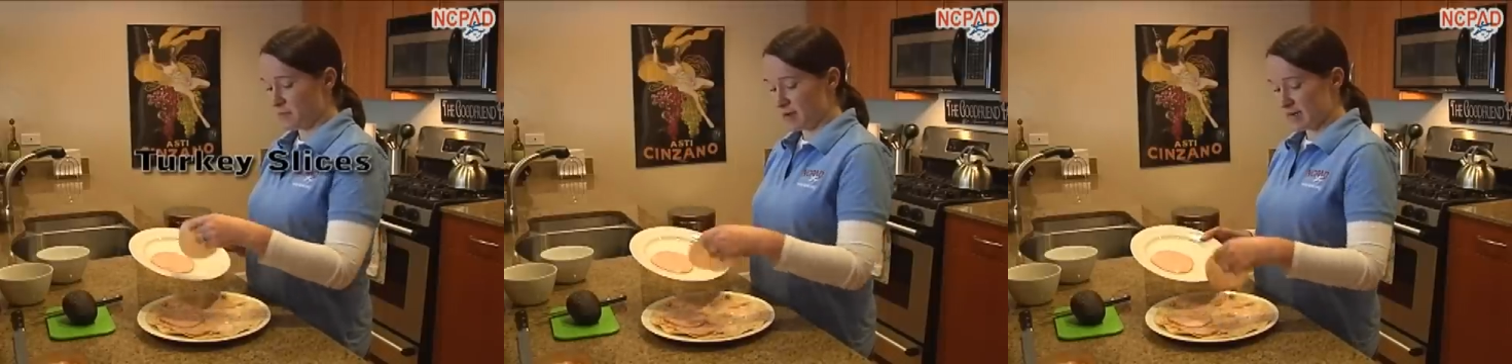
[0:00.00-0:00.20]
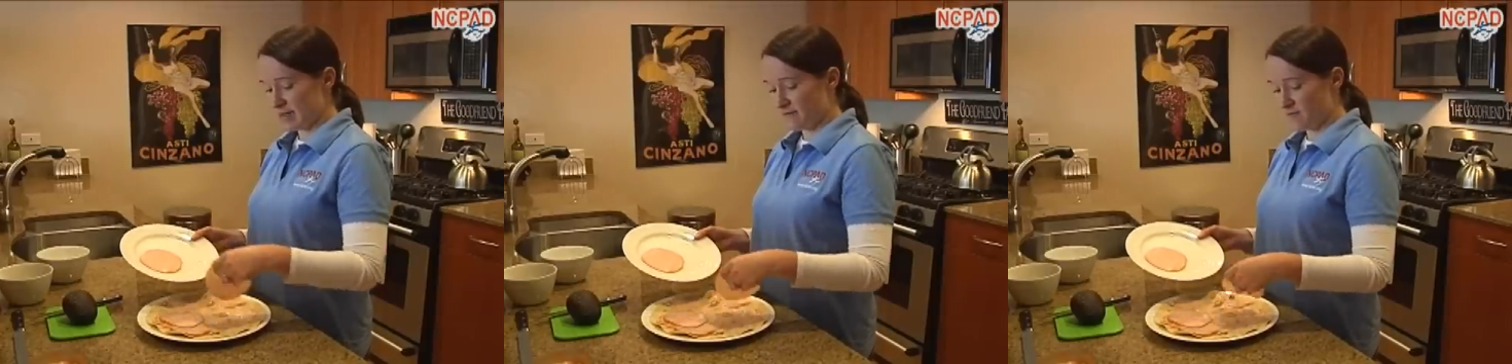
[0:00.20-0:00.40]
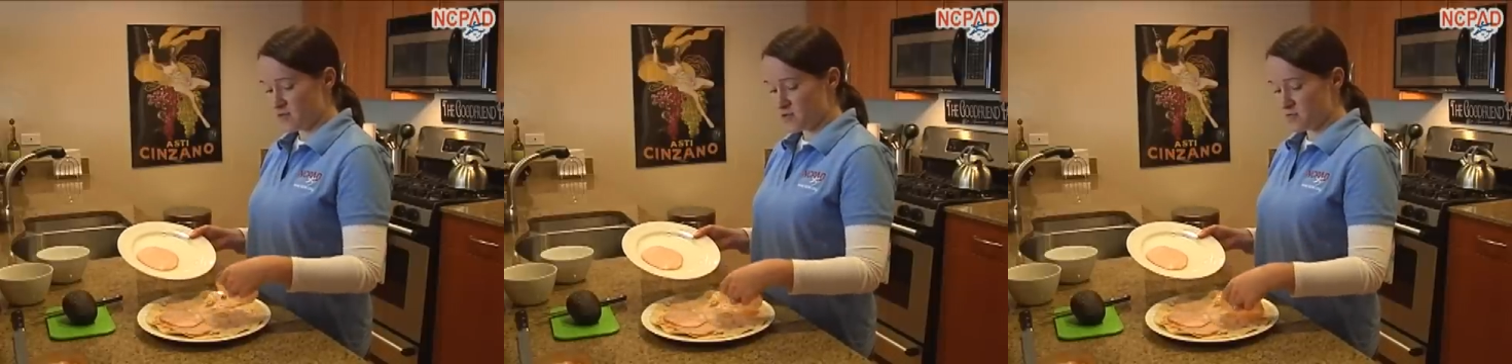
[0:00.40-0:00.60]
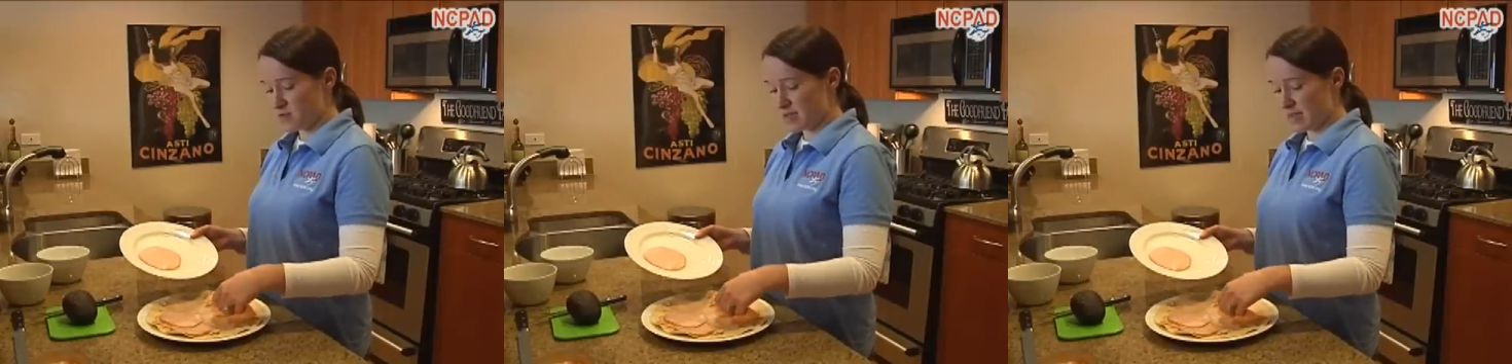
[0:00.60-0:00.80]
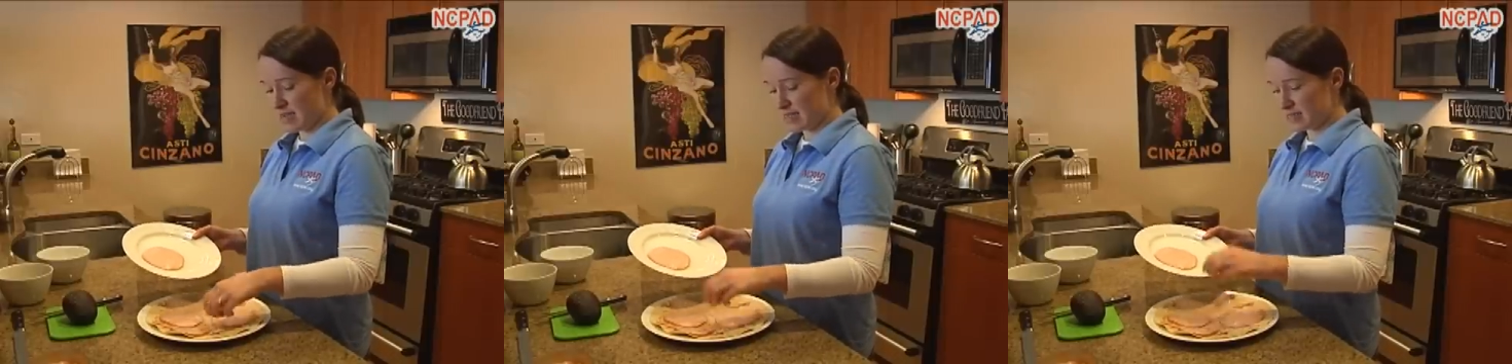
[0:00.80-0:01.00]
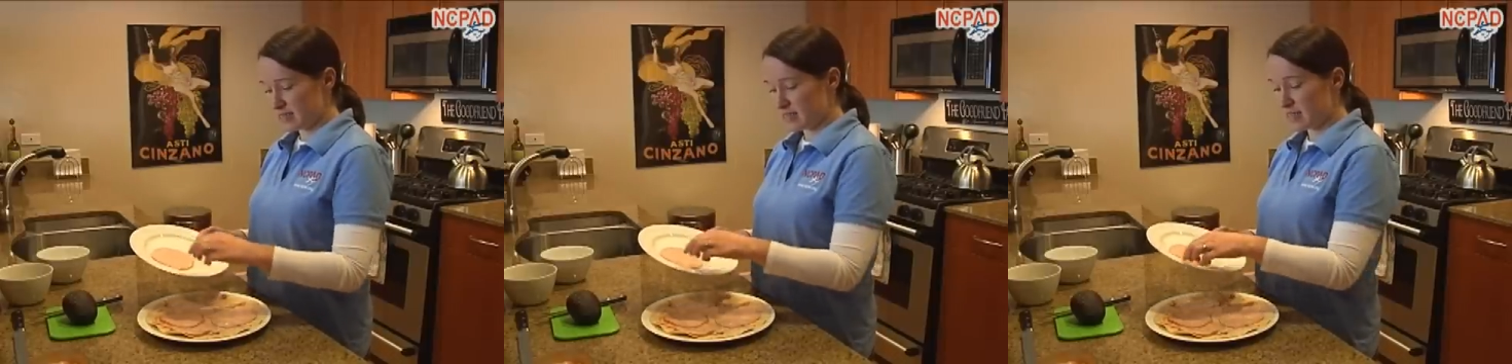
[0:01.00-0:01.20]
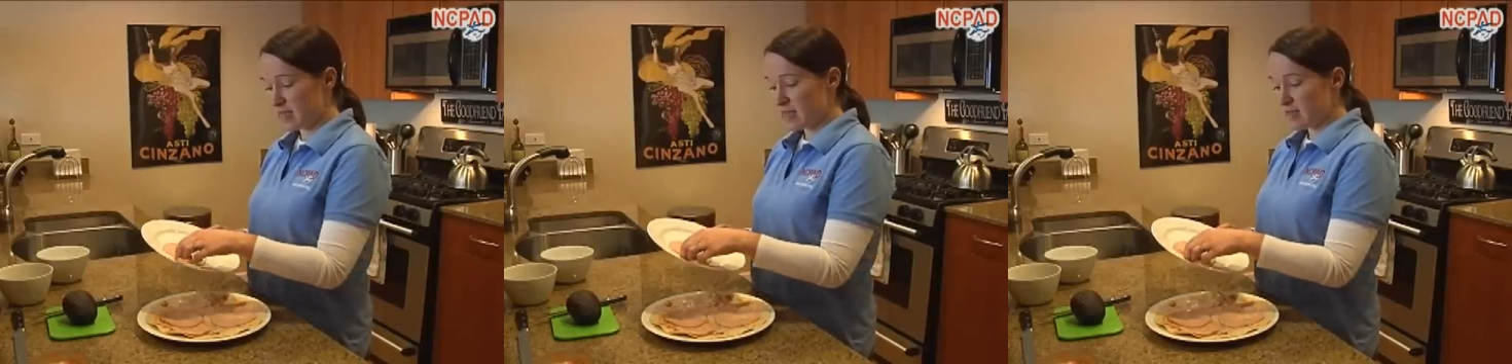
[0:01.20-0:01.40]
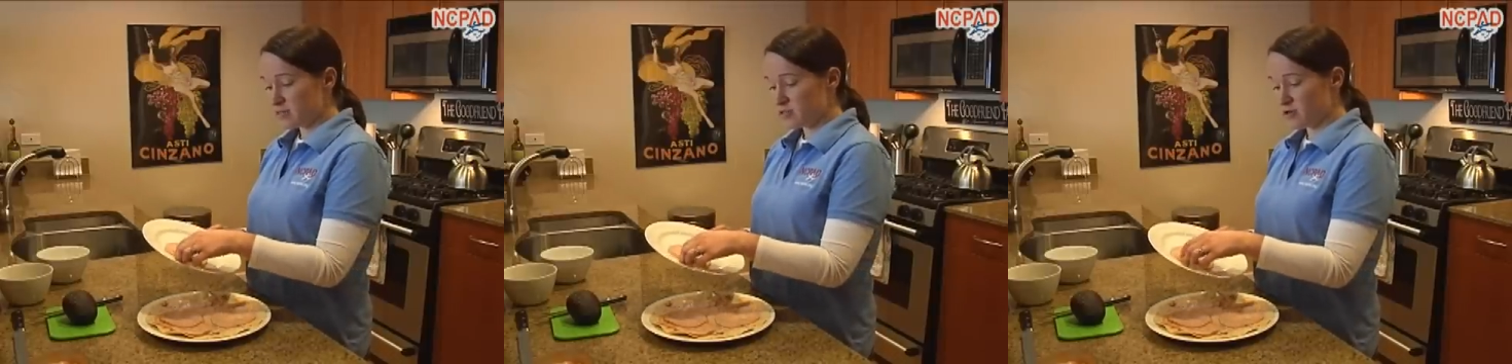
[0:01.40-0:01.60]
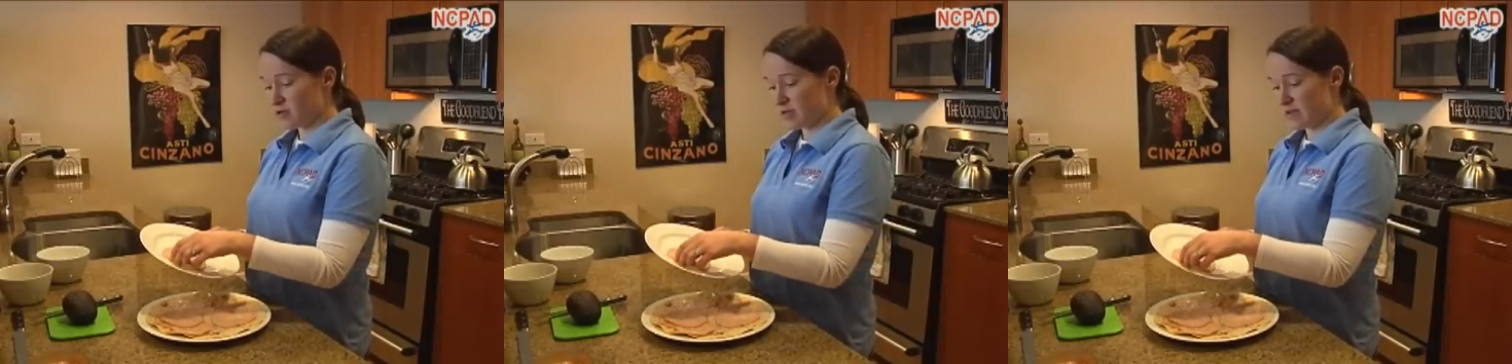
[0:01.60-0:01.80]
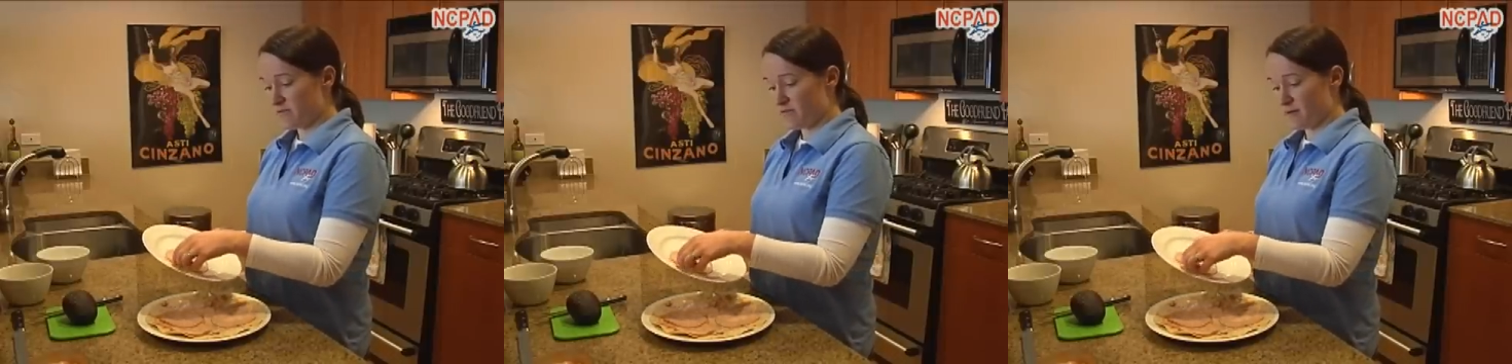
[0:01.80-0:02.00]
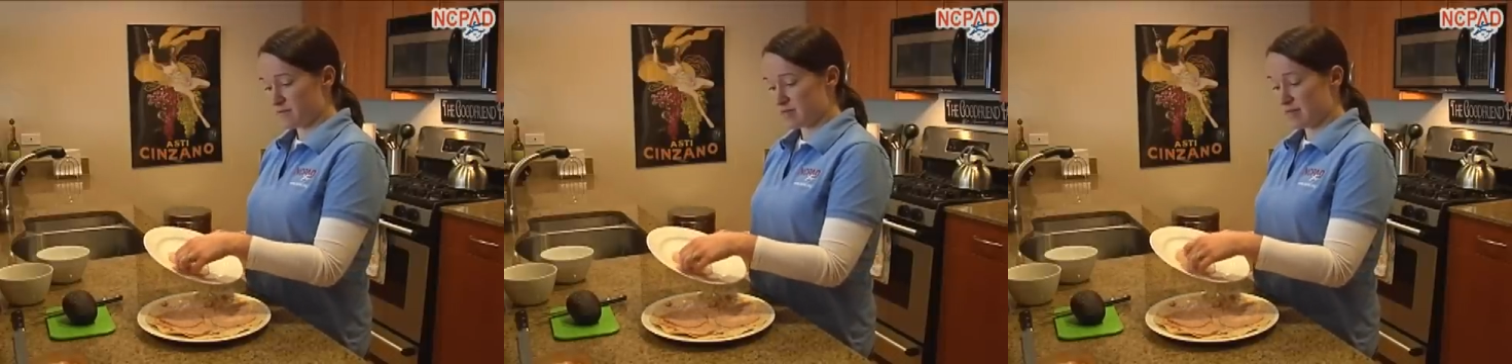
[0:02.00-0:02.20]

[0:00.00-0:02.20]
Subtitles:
but if you get turkey from,